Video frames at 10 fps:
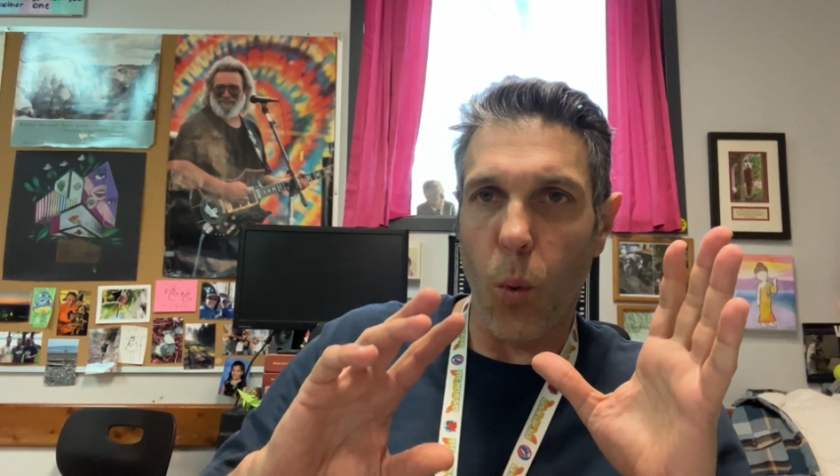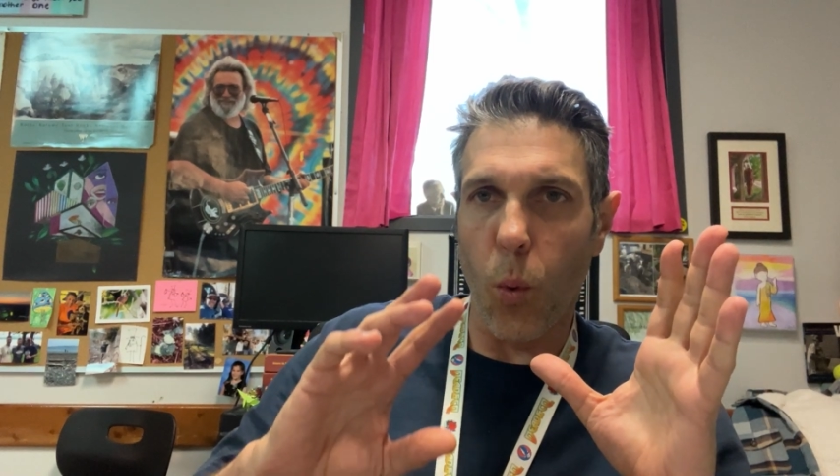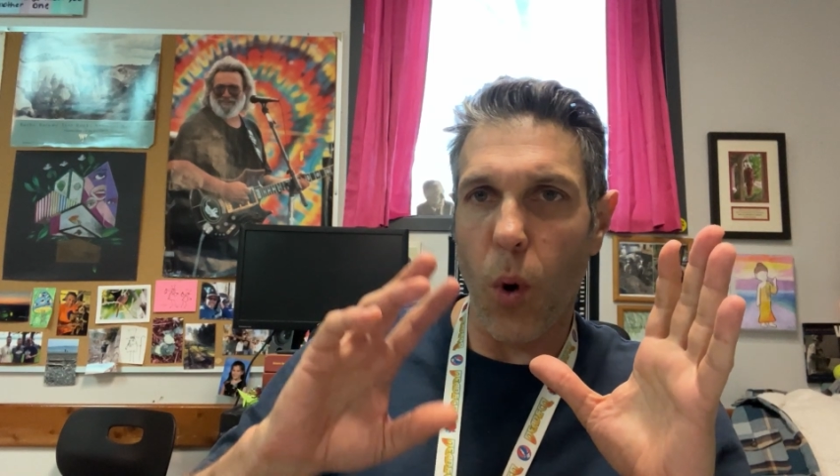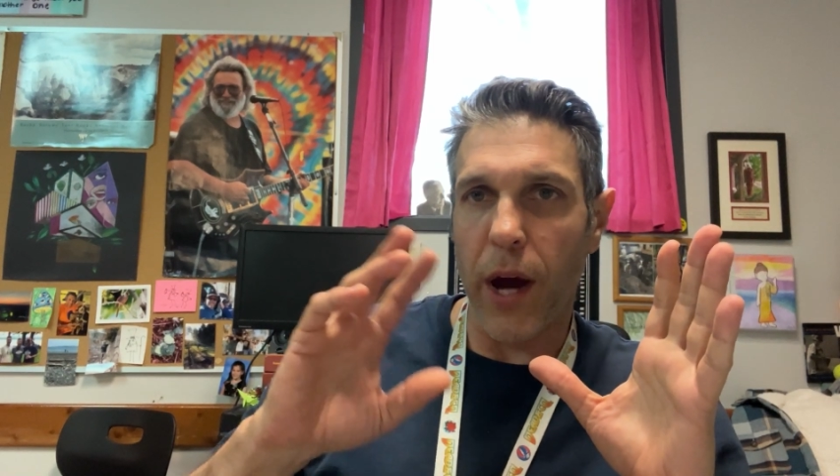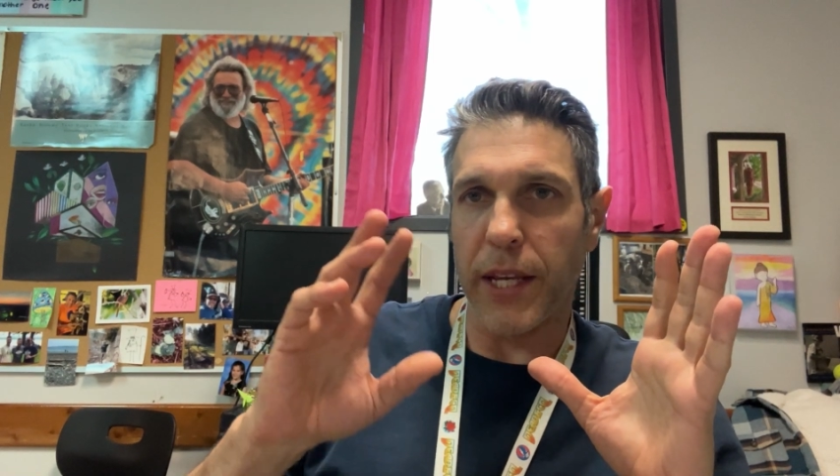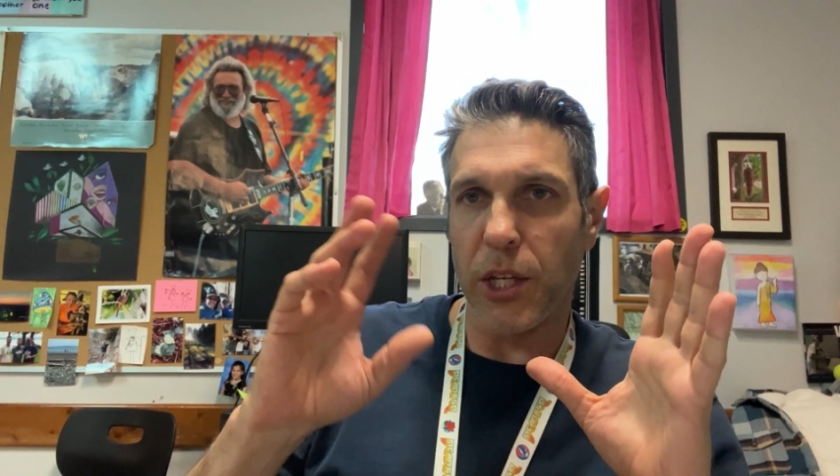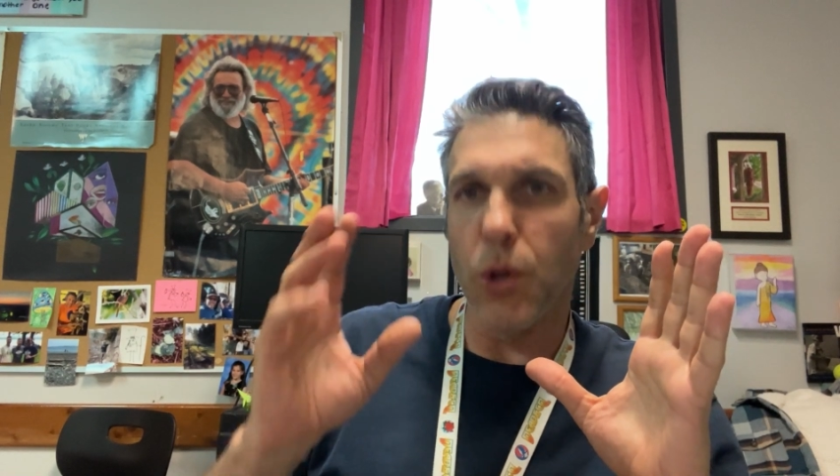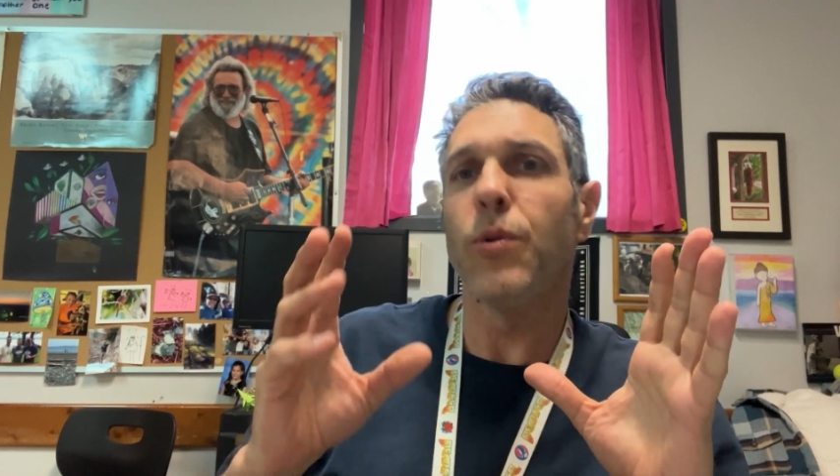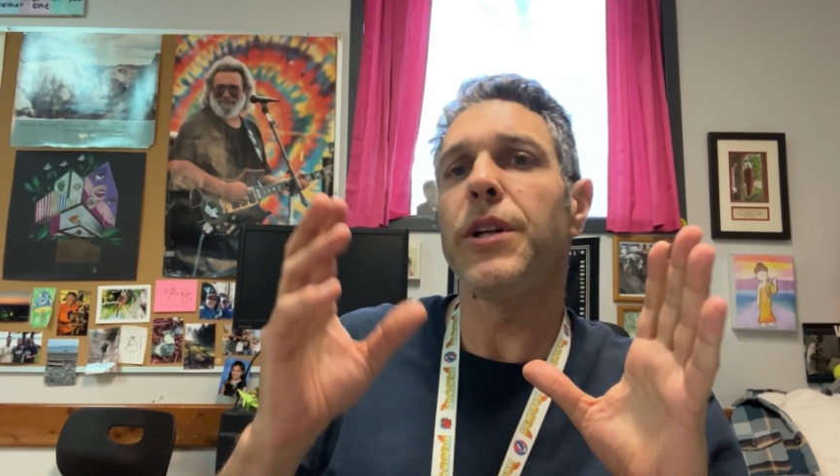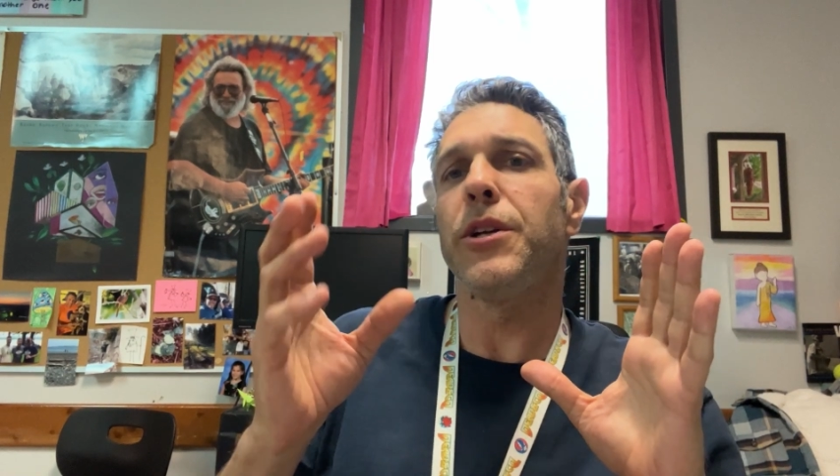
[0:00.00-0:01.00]
what
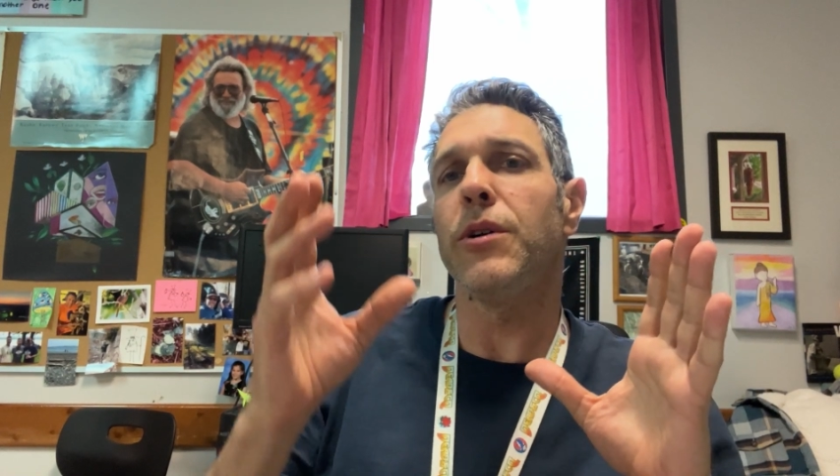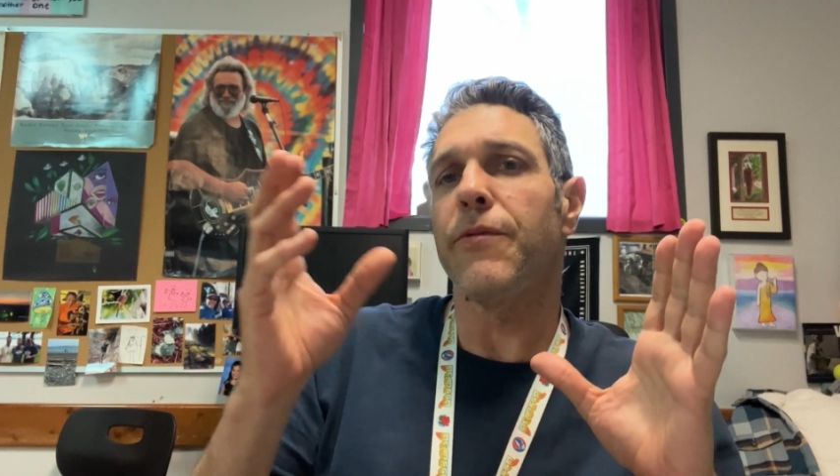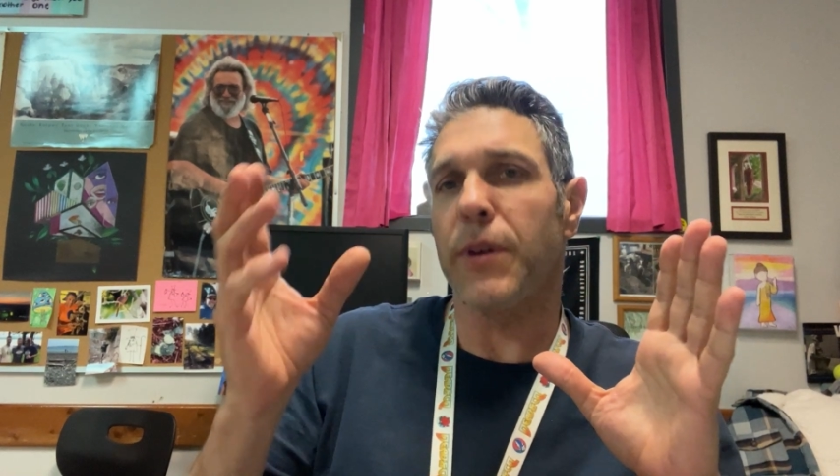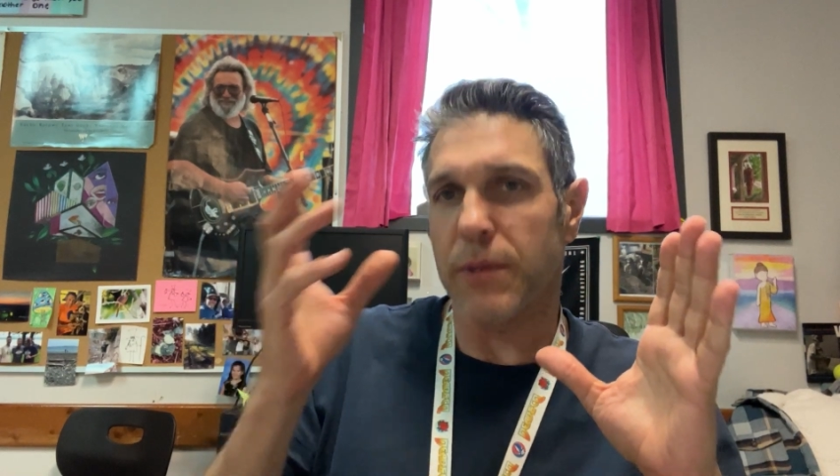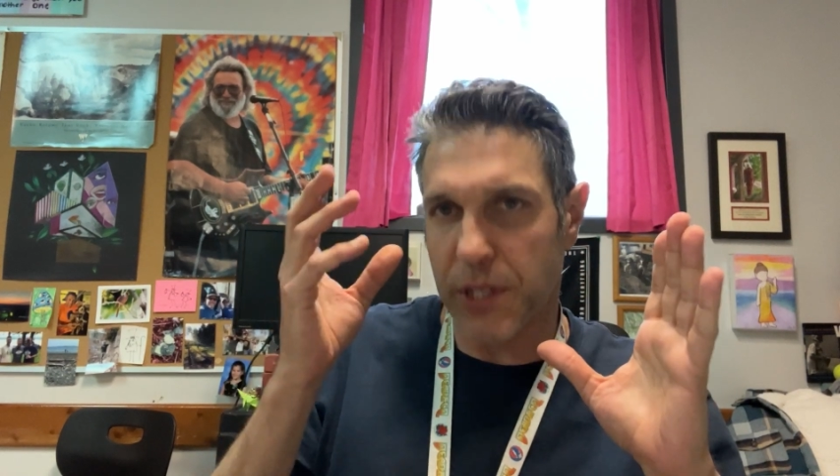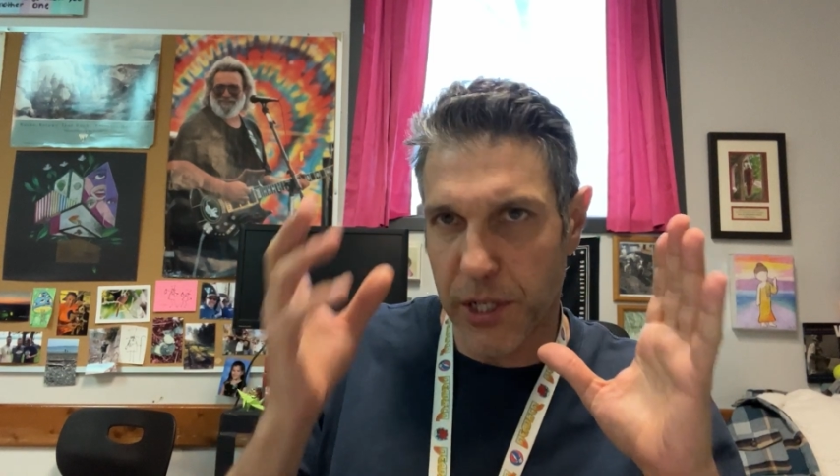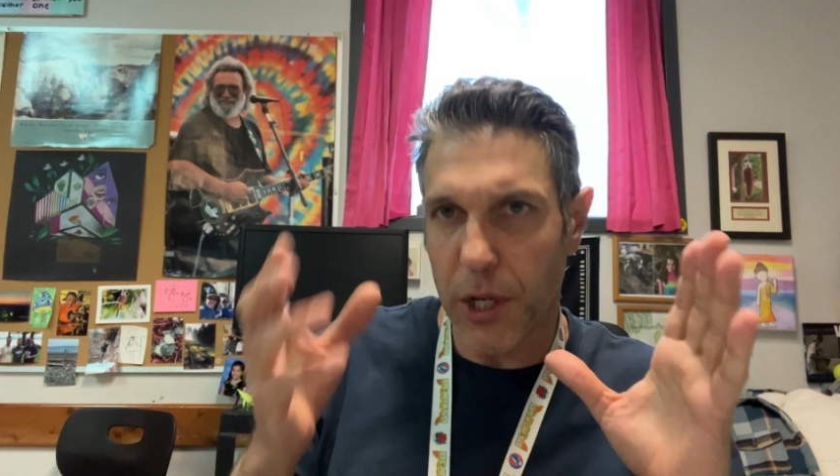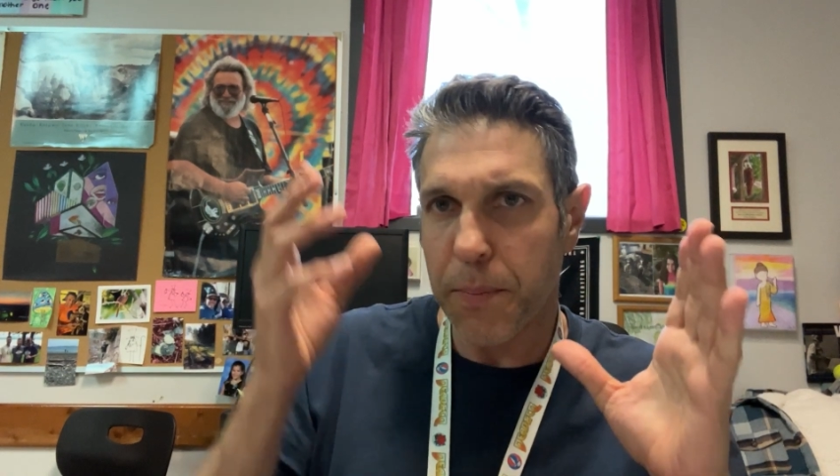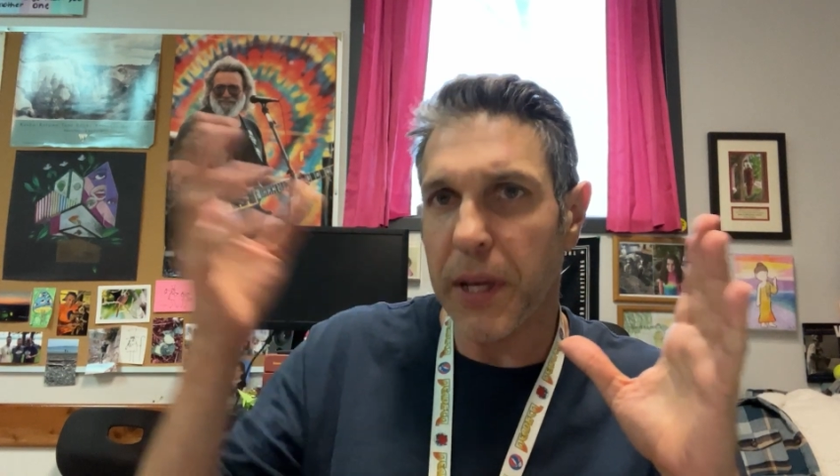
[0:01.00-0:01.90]
you would do if it was your